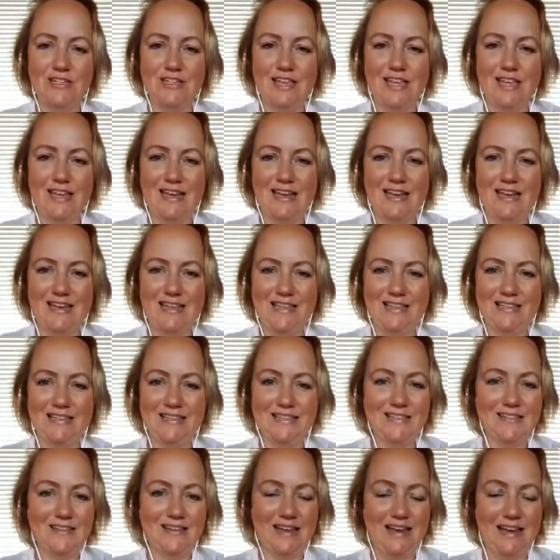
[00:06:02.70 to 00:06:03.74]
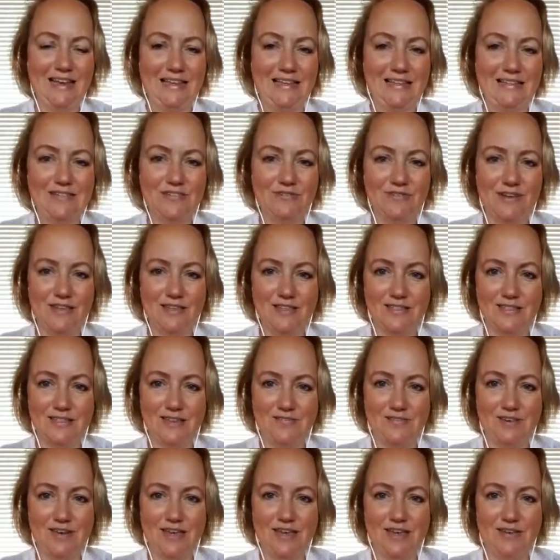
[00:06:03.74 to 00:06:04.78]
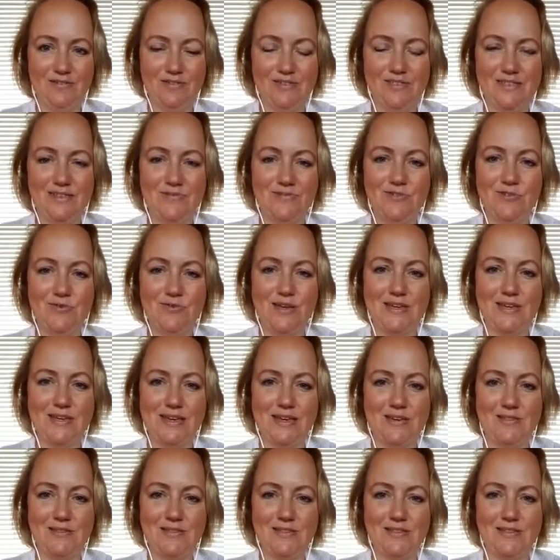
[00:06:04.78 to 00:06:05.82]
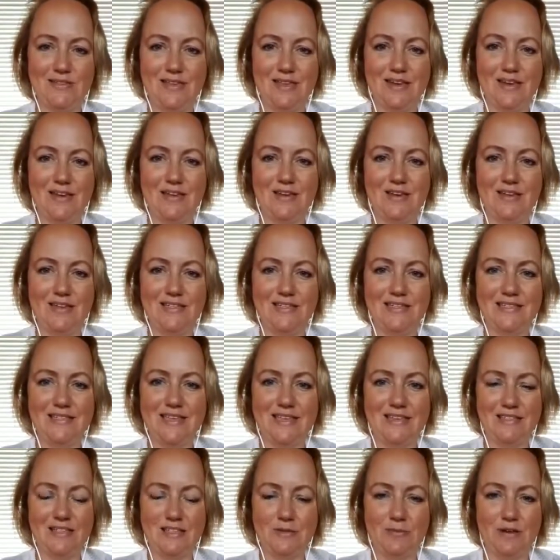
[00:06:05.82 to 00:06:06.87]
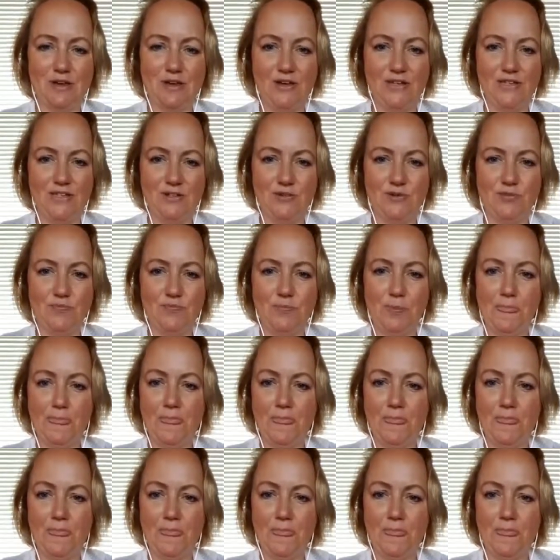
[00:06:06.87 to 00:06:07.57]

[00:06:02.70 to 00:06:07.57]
to get at least around 7 hours, 7 to 8 hours a night. It seems to be ideal.